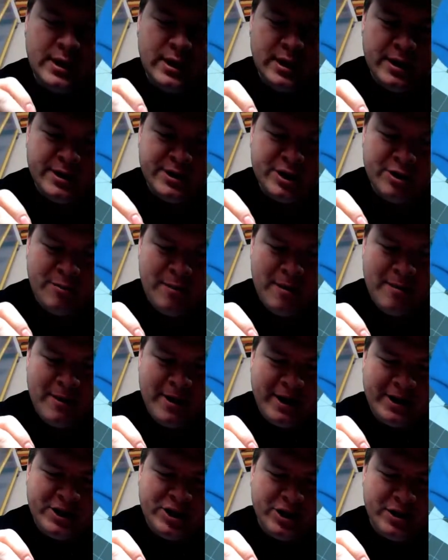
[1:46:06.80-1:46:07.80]
So maybe I
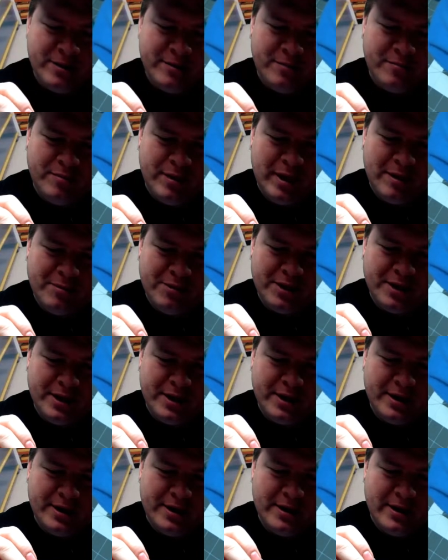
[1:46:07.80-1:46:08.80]
should be able
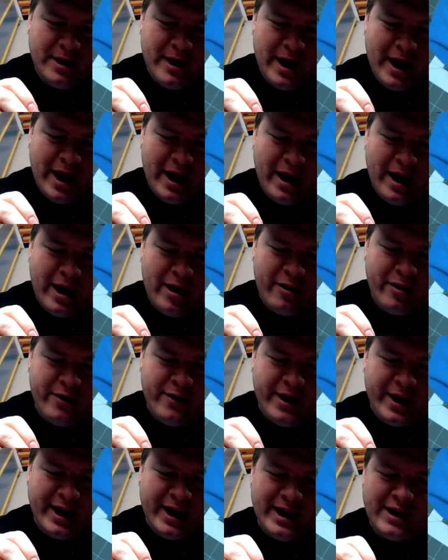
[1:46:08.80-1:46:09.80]
to. I don't know that
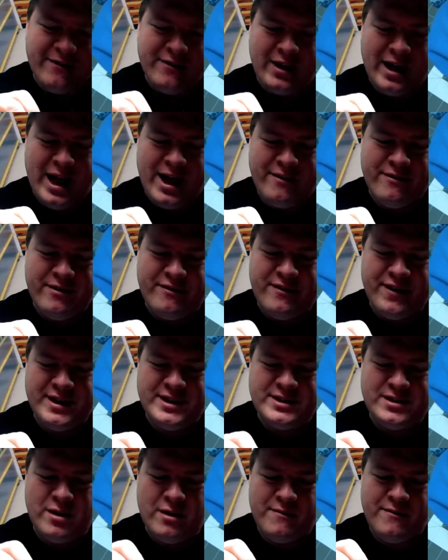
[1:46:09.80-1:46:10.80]
I can give a lot of advice
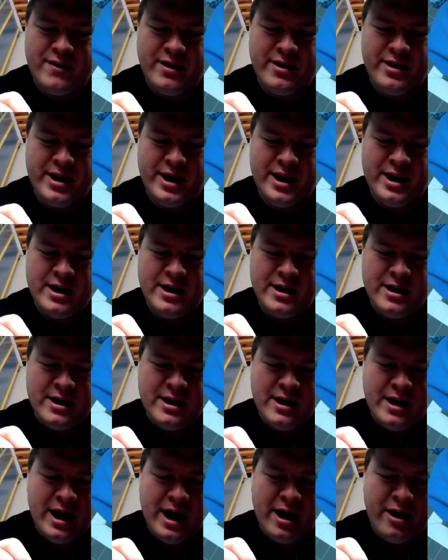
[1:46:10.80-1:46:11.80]
though. I
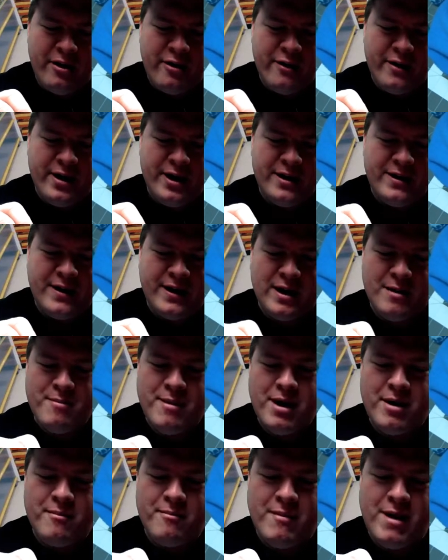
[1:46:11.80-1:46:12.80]
don't know anything
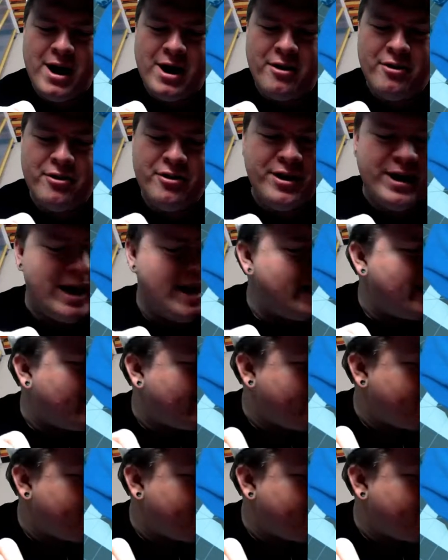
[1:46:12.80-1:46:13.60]
about modern dating.